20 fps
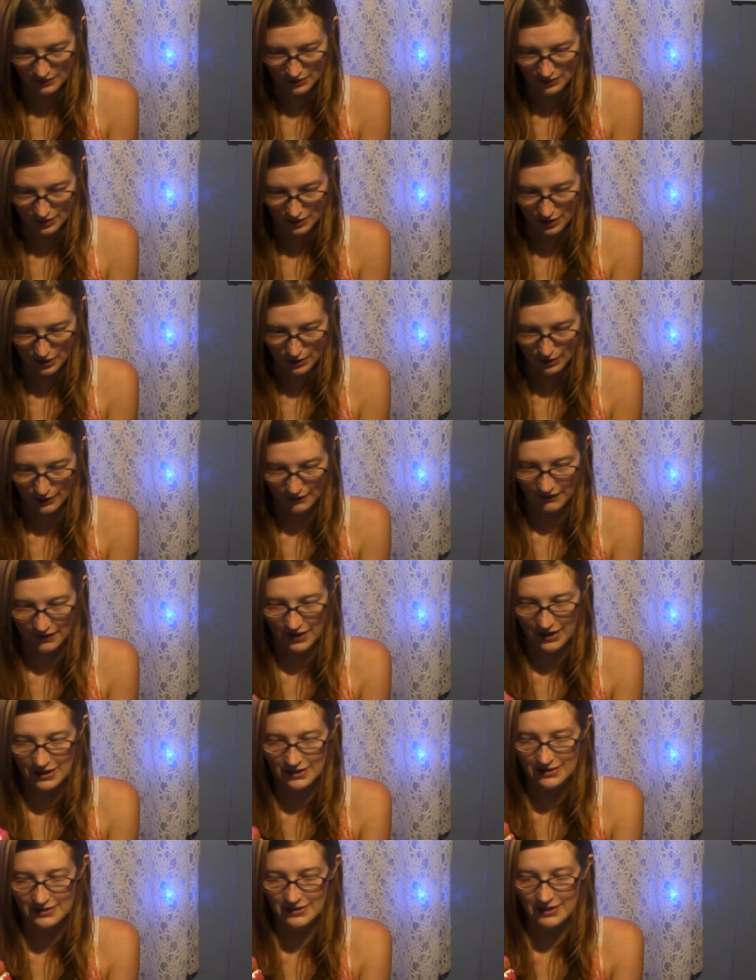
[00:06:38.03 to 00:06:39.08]
so if
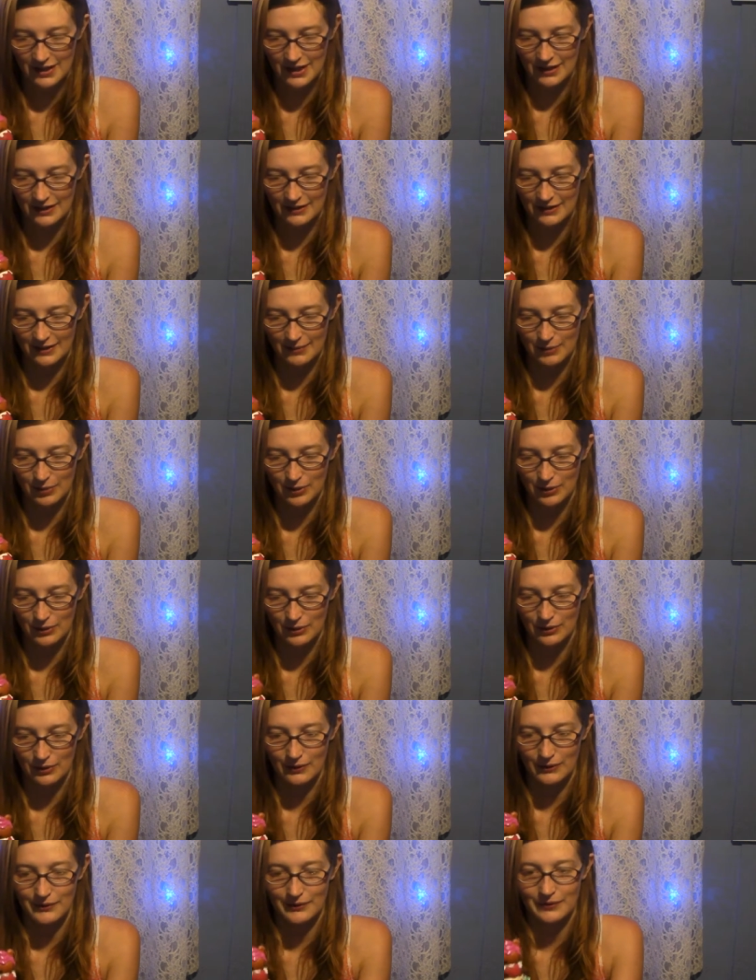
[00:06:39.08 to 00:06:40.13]
I stack them
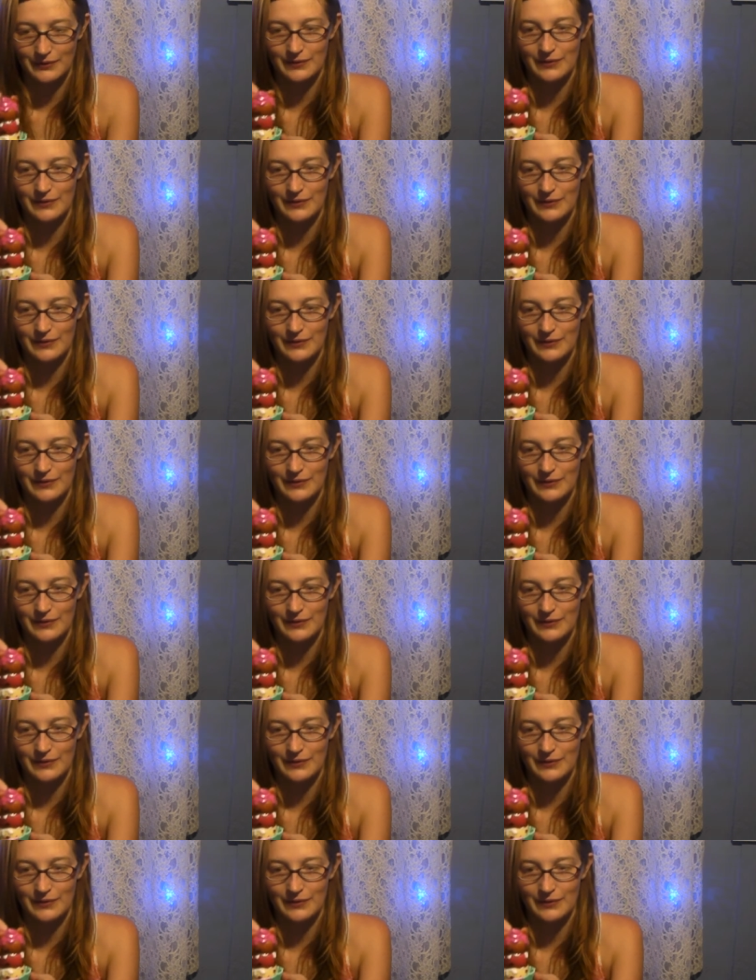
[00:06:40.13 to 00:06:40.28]
all,